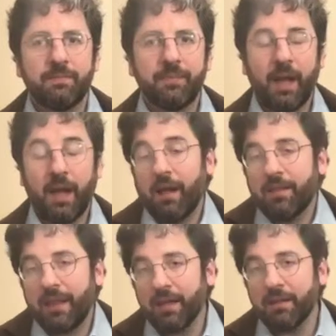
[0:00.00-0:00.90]

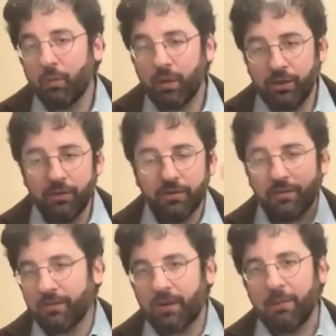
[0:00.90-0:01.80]
that what you just
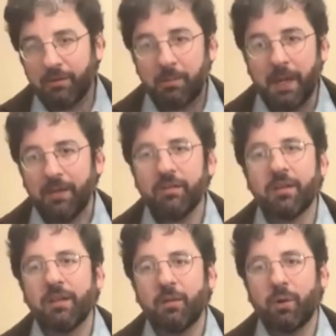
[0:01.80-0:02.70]
described is
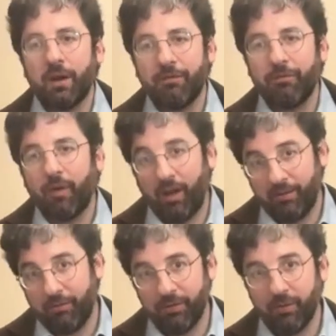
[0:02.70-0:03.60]
basically what I fought
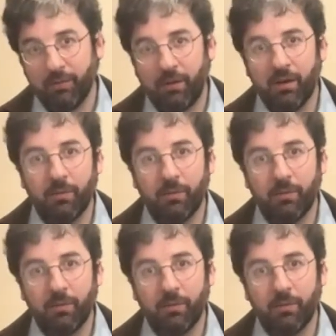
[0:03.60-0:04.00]
for so long.